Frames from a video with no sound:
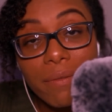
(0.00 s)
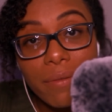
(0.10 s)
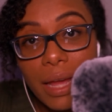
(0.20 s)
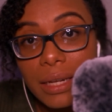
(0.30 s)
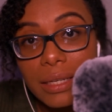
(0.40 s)

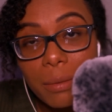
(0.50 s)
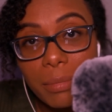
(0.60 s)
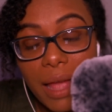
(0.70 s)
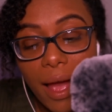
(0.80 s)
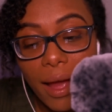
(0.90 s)
Vanta
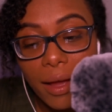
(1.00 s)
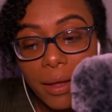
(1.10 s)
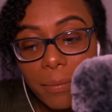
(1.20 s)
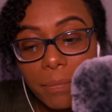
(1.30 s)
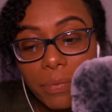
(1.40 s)
Black,
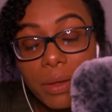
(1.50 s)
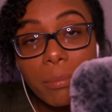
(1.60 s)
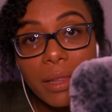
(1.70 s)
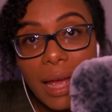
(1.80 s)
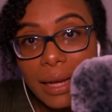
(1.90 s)
the
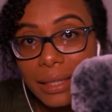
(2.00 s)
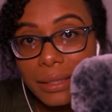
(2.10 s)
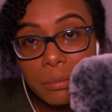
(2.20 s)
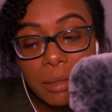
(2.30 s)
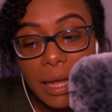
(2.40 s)

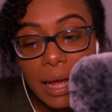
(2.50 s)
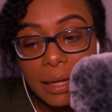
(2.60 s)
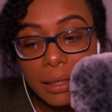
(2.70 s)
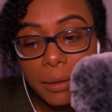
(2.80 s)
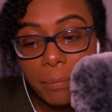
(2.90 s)
blackest
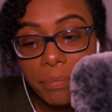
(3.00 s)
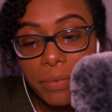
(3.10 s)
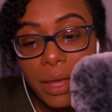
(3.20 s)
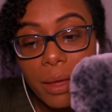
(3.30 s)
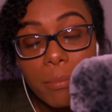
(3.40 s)
black,
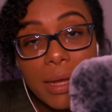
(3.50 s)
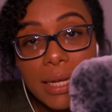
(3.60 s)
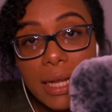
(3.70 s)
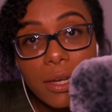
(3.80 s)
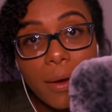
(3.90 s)

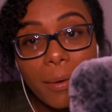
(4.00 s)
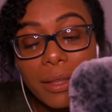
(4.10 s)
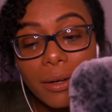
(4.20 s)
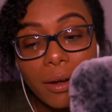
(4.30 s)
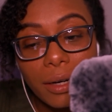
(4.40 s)
meaning no
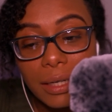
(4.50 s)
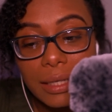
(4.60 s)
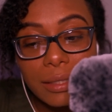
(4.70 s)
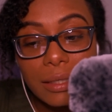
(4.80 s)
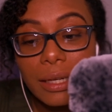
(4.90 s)
other
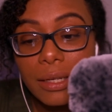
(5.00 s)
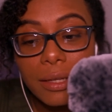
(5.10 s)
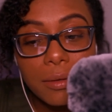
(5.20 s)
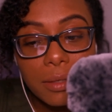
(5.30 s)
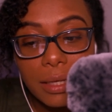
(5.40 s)
artist could
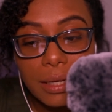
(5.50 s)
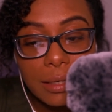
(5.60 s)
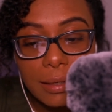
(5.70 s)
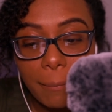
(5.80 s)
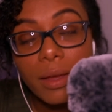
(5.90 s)
use
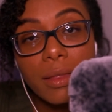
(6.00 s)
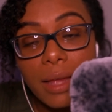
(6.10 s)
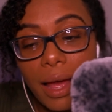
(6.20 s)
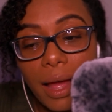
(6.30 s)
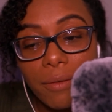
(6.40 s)
it.
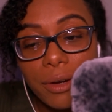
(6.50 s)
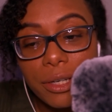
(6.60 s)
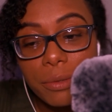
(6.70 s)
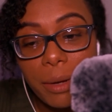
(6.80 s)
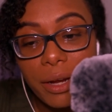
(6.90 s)
The
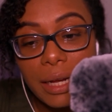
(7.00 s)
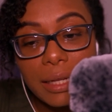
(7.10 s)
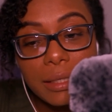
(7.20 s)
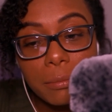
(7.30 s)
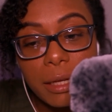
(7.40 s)
average
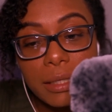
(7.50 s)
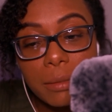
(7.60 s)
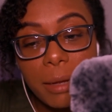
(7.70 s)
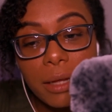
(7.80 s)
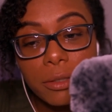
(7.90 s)
American spends
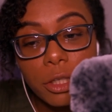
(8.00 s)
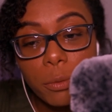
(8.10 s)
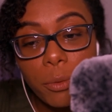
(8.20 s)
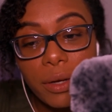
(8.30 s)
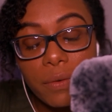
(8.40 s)
about
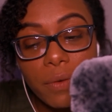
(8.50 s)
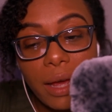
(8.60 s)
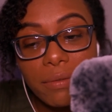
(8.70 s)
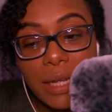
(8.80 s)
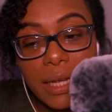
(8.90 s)
2.5
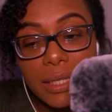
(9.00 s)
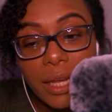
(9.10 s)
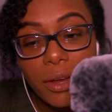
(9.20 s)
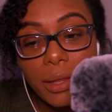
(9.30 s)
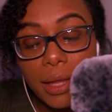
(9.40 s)
days
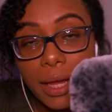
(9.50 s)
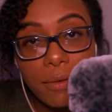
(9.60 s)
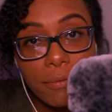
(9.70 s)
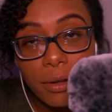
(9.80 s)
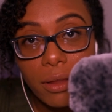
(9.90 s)
a year
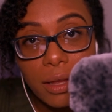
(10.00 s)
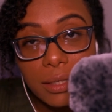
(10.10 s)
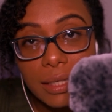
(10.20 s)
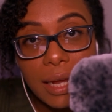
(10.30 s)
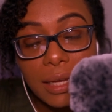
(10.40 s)
looking for
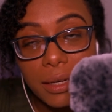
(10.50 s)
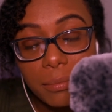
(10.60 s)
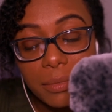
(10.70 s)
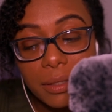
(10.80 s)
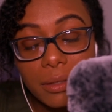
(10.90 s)
lost
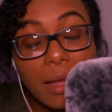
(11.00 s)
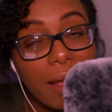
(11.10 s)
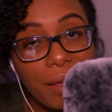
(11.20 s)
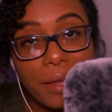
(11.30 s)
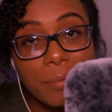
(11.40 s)
items.
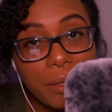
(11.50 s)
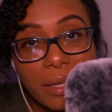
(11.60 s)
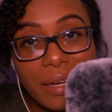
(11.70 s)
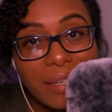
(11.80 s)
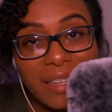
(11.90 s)
I can
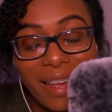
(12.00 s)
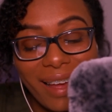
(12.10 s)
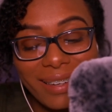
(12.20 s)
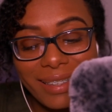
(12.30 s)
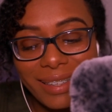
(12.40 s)
relate to
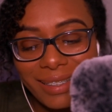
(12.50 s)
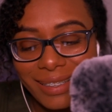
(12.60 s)
that.